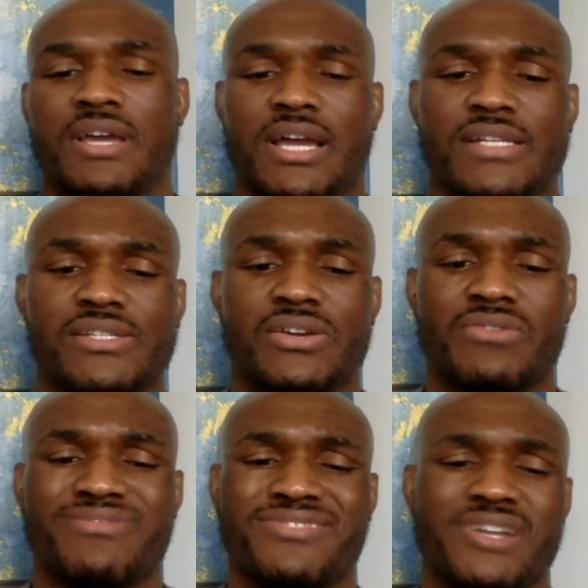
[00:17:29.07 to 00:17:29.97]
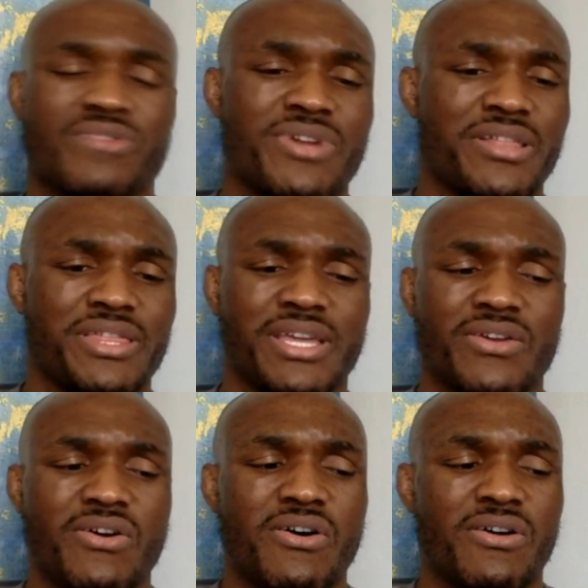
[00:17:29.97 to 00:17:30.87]
And so, no, nothing
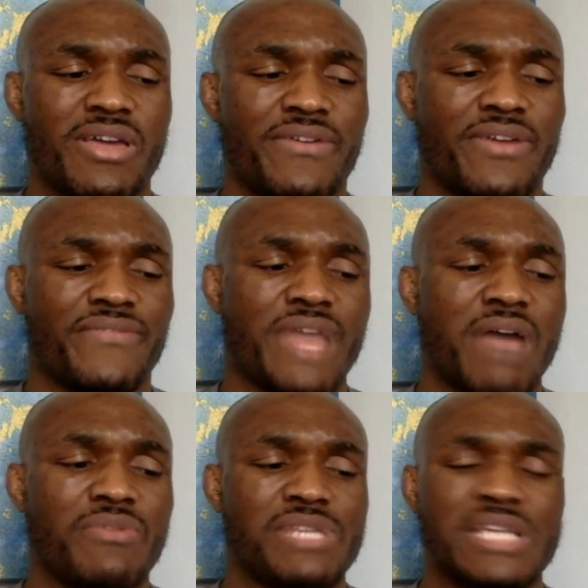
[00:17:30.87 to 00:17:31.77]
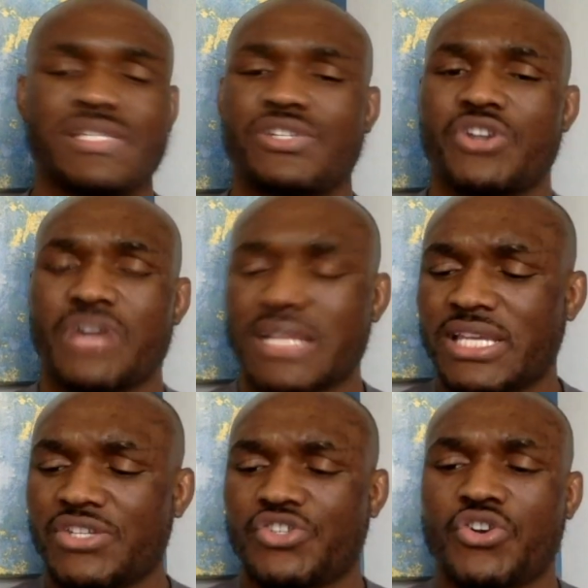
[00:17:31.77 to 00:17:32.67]
at all. If that was his journey, that's
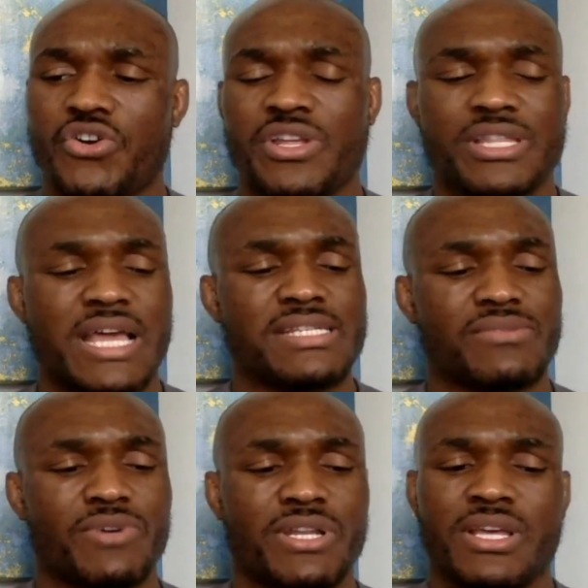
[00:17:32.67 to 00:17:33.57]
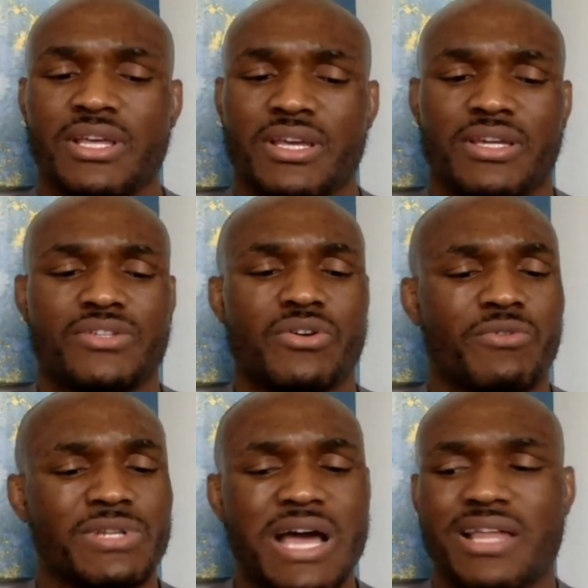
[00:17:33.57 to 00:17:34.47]
his journey, and that's what
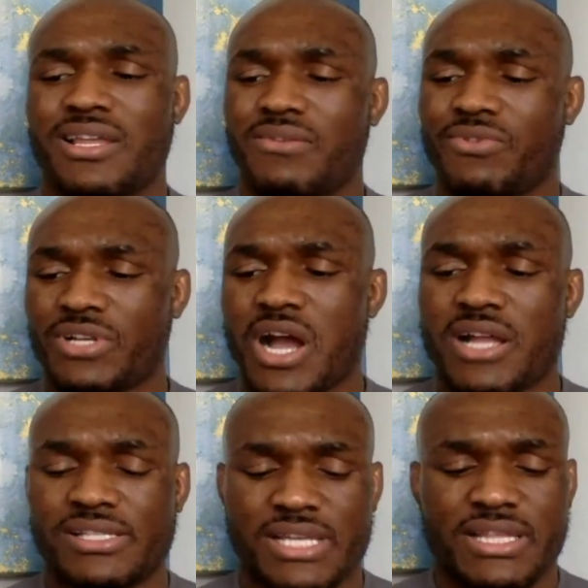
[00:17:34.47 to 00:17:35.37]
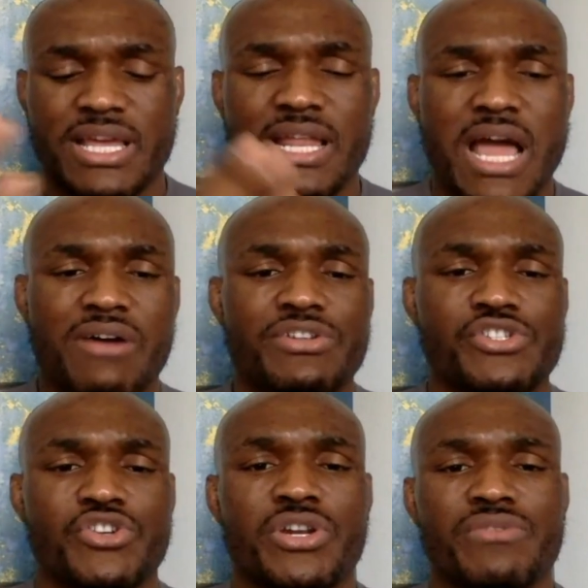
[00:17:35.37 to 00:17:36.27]
when God said that how
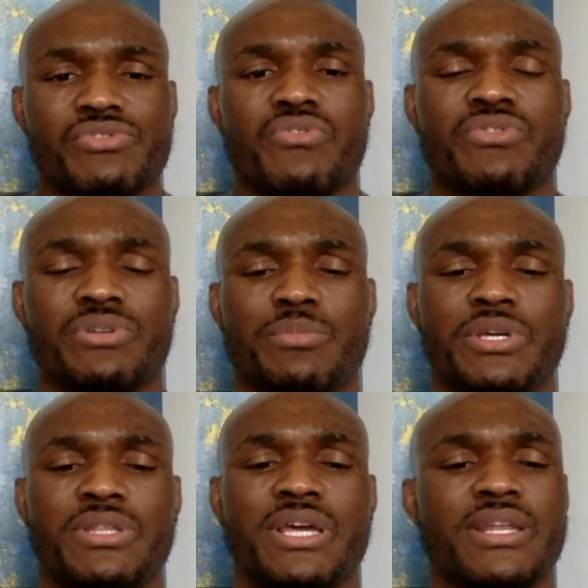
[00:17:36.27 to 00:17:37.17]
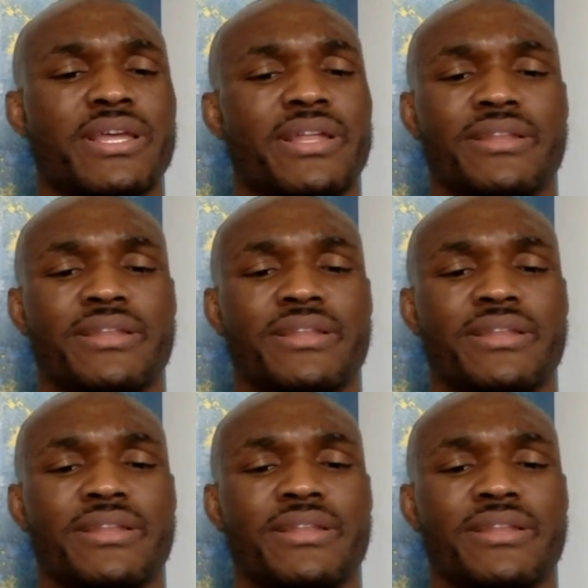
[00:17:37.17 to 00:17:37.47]
his journey was going to be, then